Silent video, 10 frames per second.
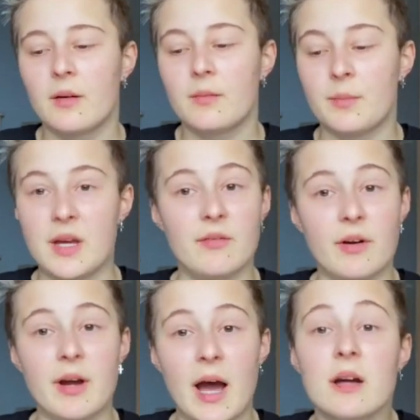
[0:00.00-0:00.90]
being
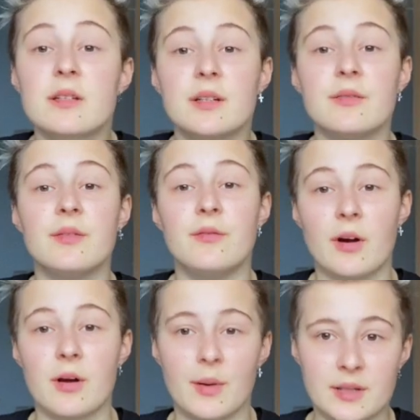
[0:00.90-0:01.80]
very active and
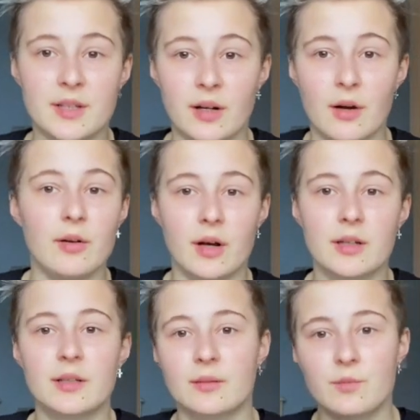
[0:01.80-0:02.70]
very muscular and
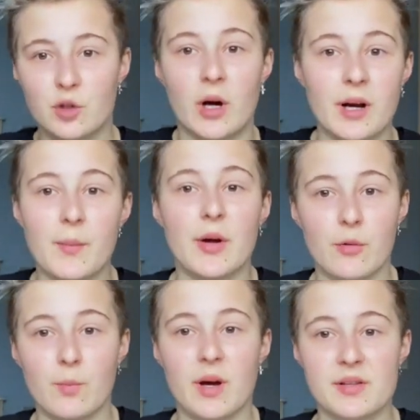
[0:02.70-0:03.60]
like trying to
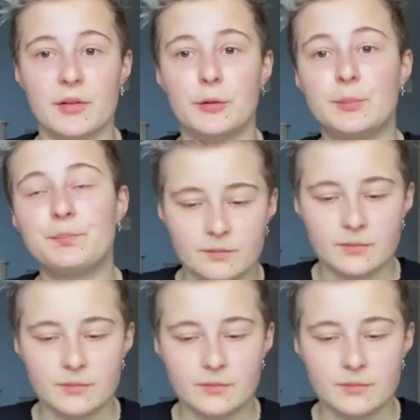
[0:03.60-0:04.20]
build muscle.